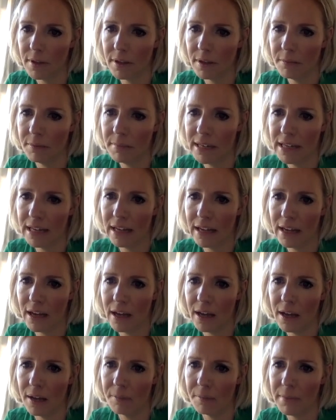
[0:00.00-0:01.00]
in
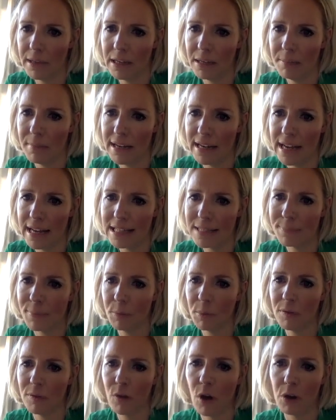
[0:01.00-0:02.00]
a minute, but
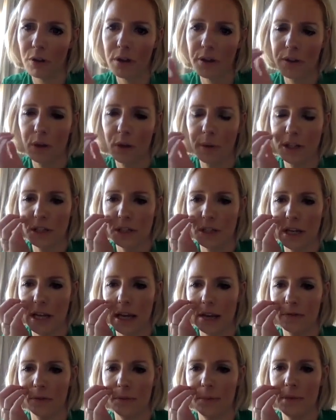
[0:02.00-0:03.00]
we've got another question
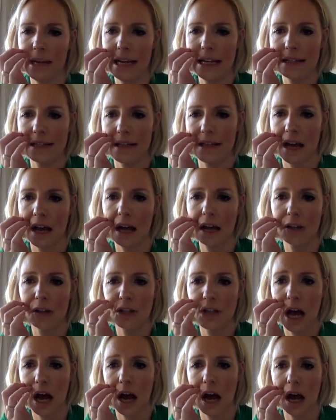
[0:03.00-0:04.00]
here from Nita
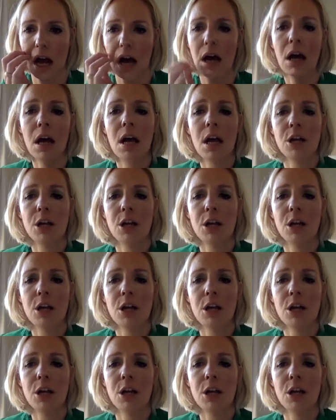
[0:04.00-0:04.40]
Shah.